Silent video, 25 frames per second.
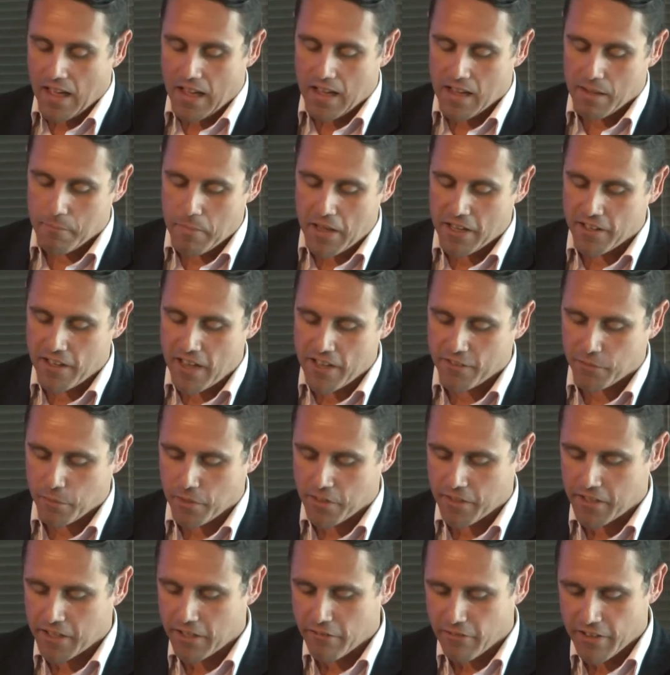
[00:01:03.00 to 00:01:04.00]
Um, as
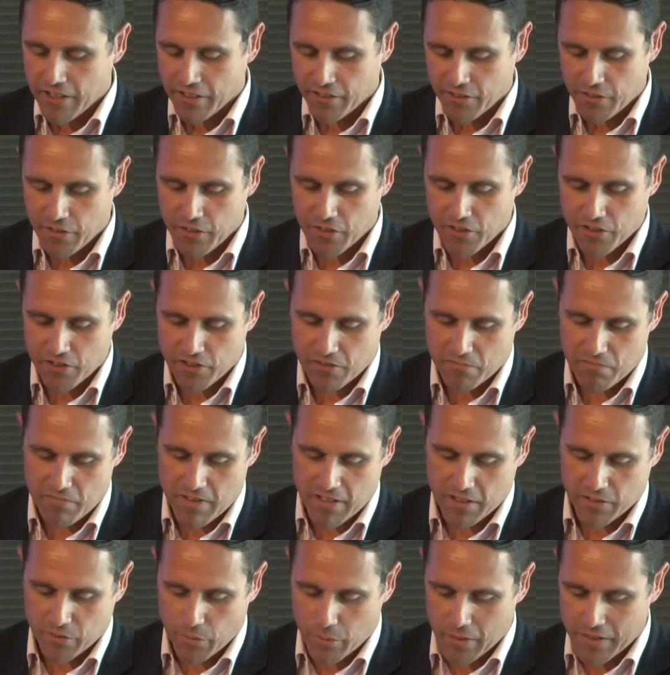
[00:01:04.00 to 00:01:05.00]
with any research,
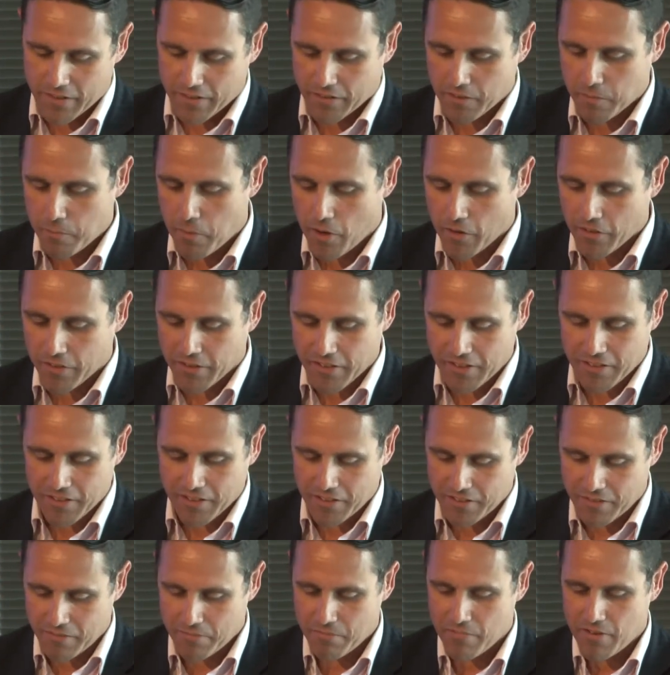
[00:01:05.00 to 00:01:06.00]
there's always
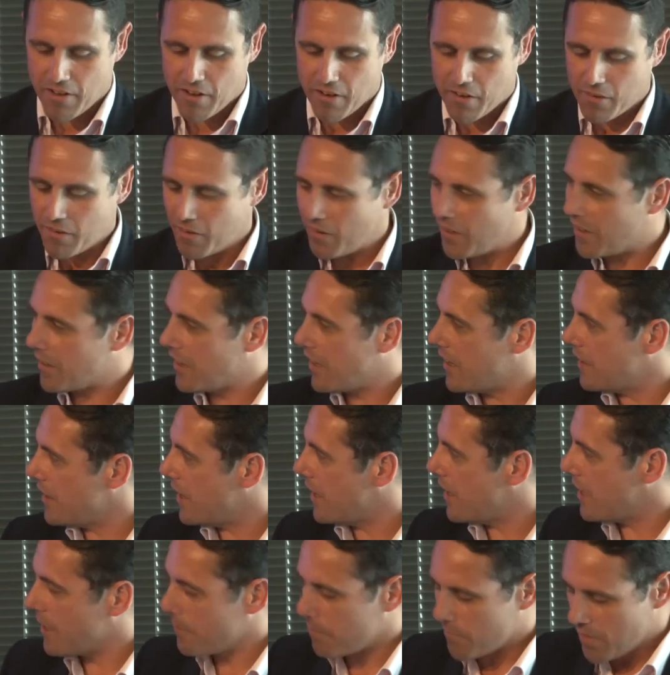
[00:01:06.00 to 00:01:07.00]
sponsors, so
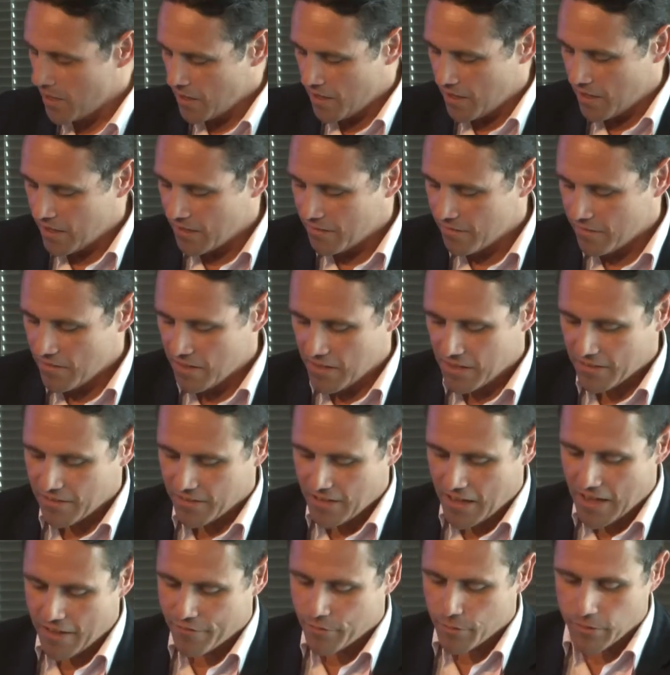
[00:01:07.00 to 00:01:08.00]
um, I
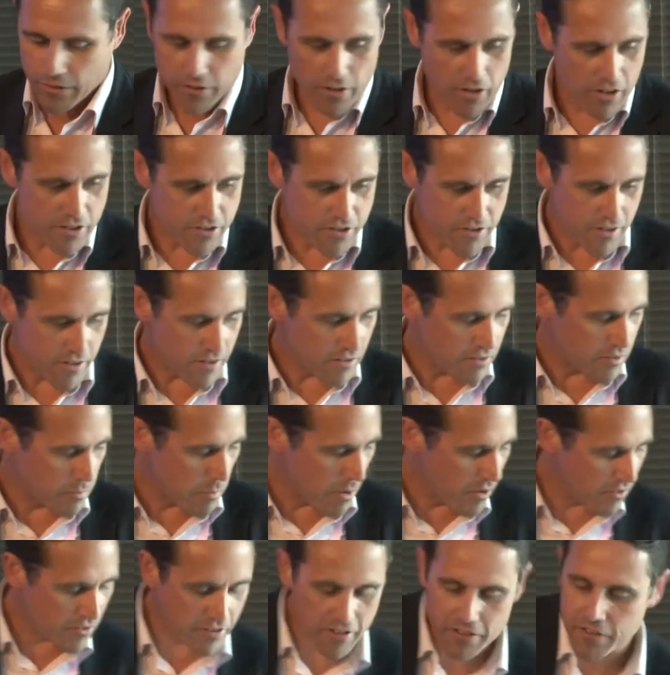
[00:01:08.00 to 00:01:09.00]
have to acknowledge the
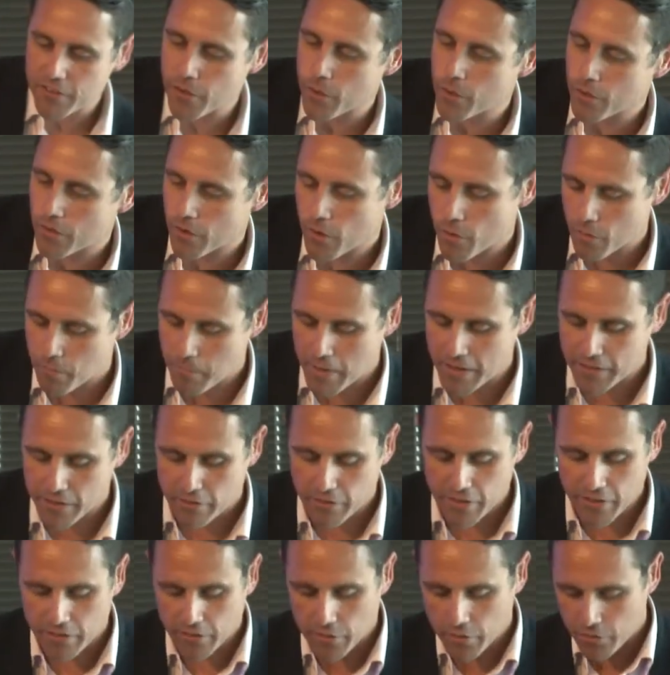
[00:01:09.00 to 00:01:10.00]
sponsors who made the
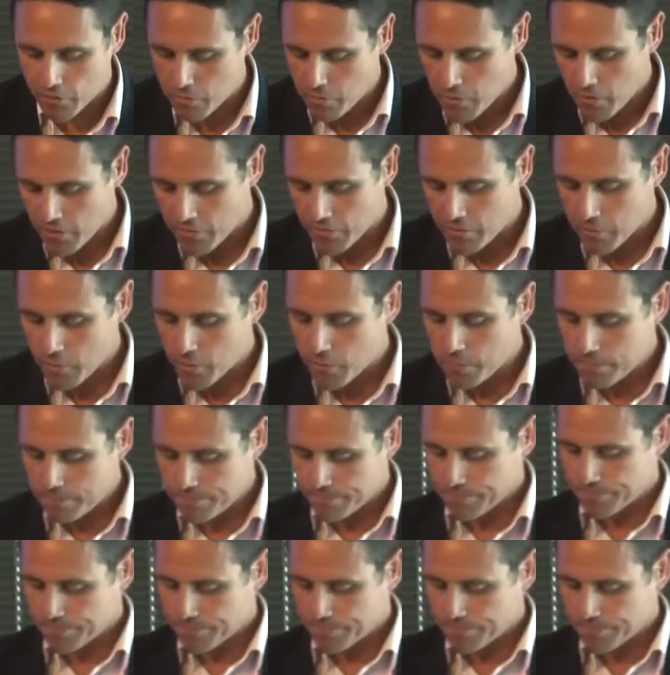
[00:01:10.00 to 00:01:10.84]
research possible.